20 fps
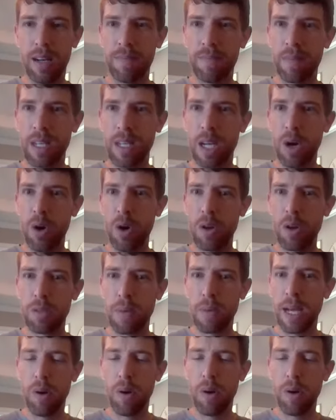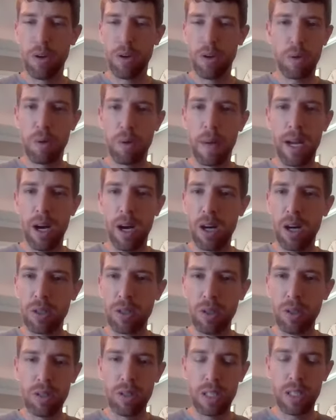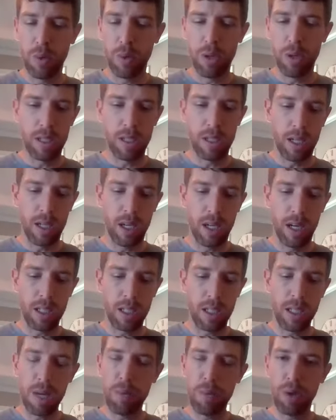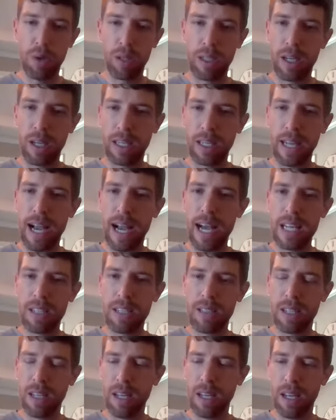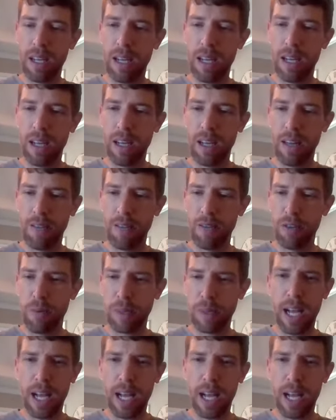you know, it was my well, it was one of my uncles. It was uh, a couple of guys uh, from a